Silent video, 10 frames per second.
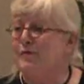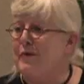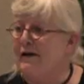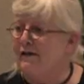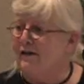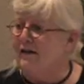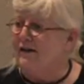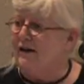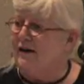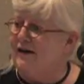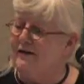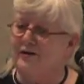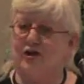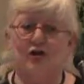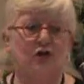But
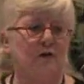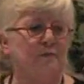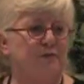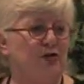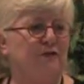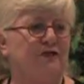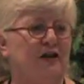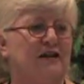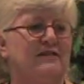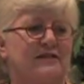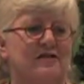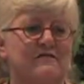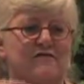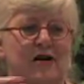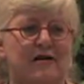the beer flights on
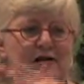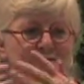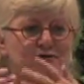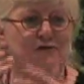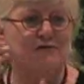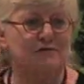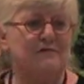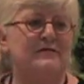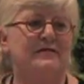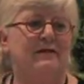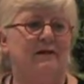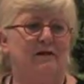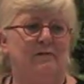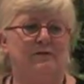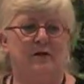Friday afternoons,
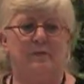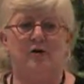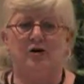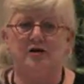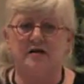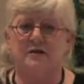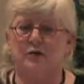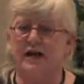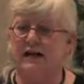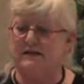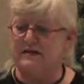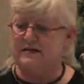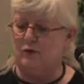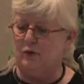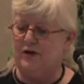the parties, we had
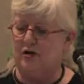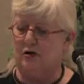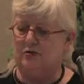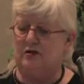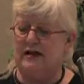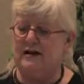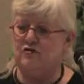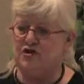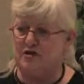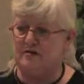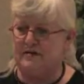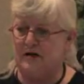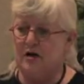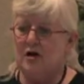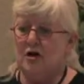these what we called lounges,
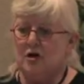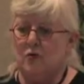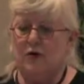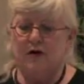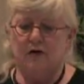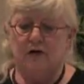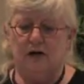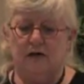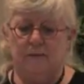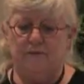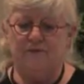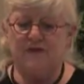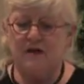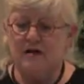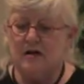where
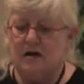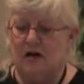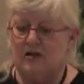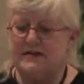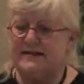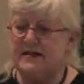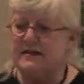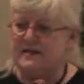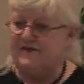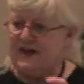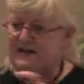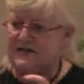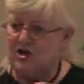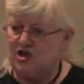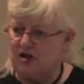our seats
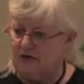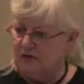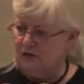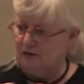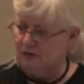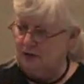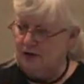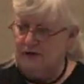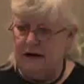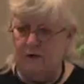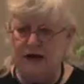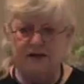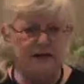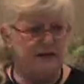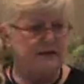faced each other, and we
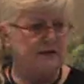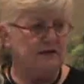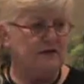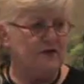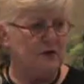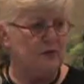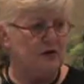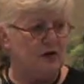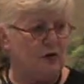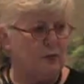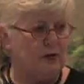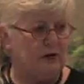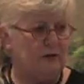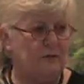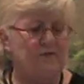had like 6 of them in the
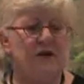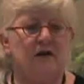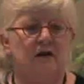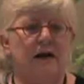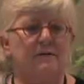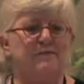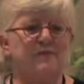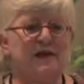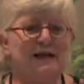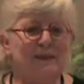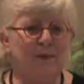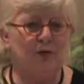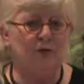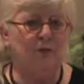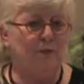airplane. And
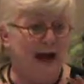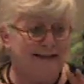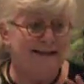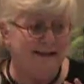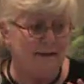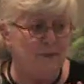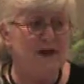people, back then,